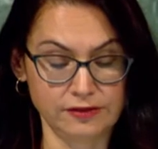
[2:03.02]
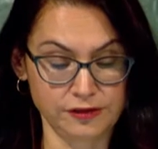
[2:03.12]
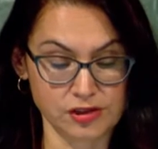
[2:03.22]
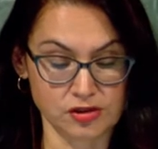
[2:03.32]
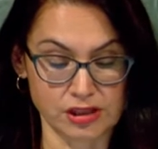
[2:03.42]

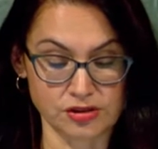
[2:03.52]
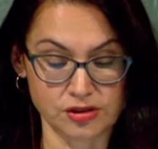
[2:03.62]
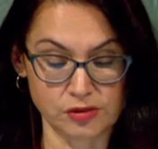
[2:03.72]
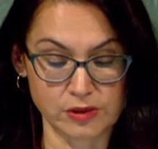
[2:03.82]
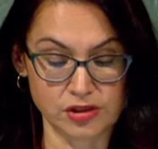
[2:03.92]

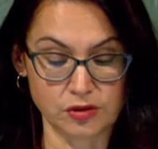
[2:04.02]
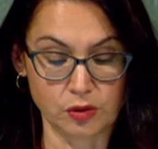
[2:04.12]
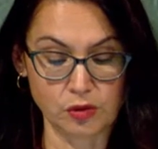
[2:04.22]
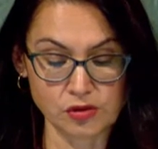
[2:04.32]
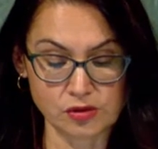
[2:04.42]
infrastructures, we should
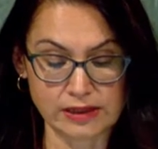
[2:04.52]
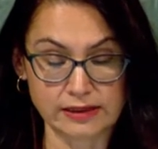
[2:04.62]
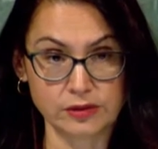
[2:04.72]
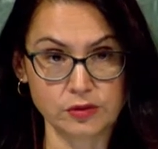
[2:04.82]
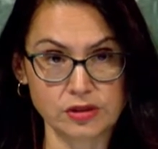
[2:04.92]
also
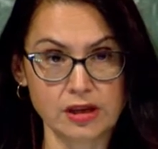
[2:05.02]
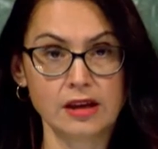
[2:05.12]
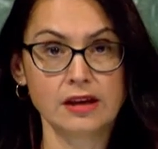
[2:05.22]
include